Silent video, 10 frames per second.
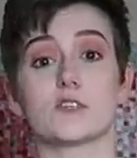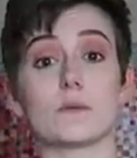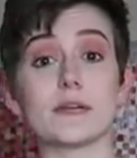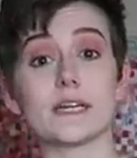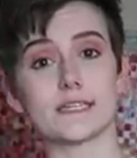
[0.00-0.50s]
So
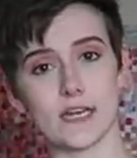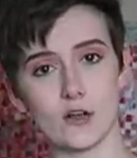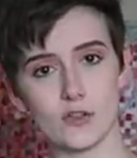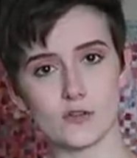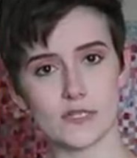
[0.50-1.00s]
I'm gonna
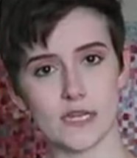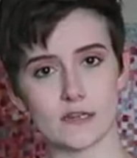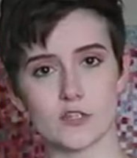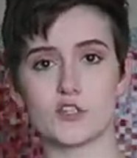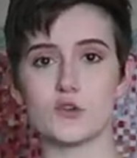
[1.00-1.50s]
tell those
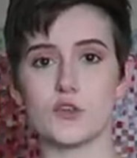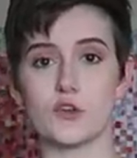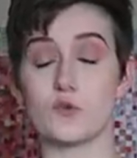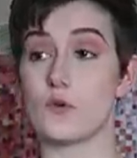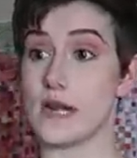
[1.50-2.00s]
things to
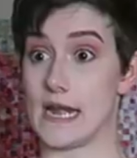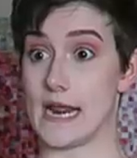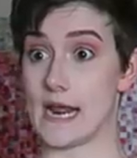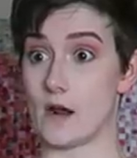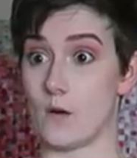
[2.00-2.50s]
you
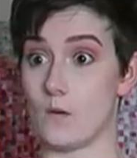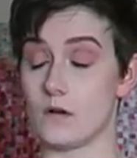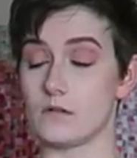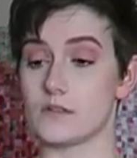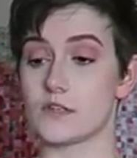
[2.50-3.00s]
now
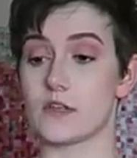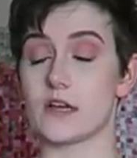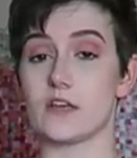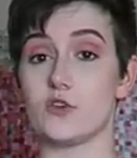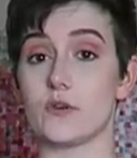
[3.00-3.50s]
so
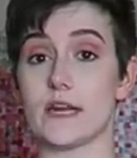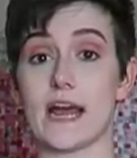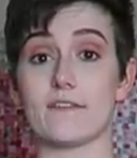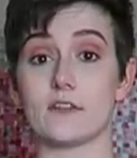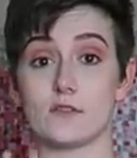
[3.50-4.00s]
that you can
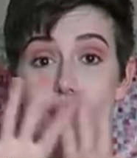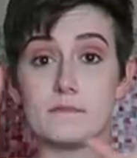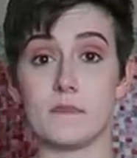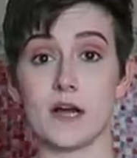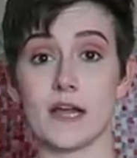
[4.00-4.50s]
have those
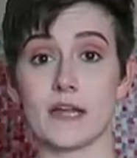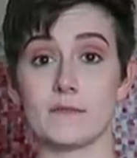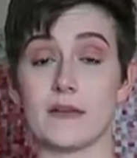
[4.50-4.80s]
in mind,